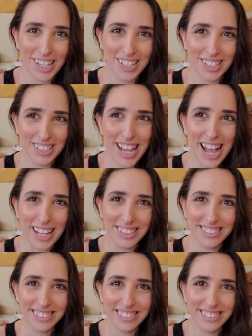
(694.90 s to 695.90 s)
Yeah,
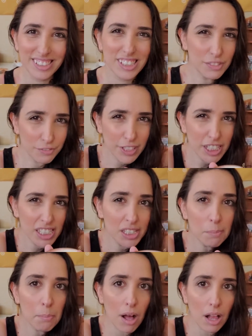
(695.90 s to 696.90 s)
it's very
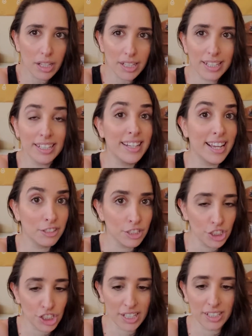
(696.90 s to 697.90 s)
symbolic, and
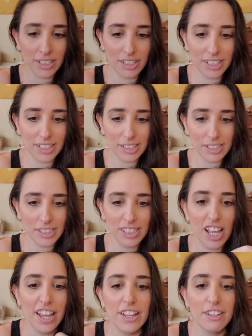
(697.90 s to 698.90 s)
energetically it's
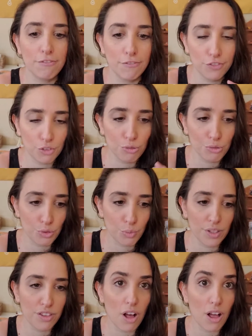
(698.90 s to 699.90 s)
infused with
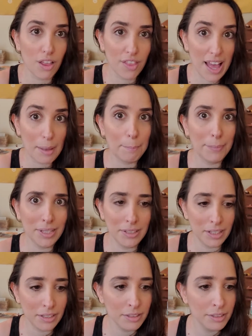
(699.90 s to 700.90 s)
all that
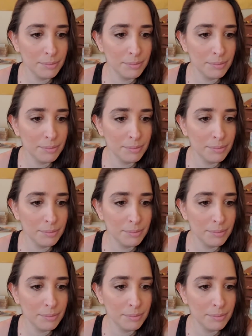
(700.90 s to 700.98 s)
meaning.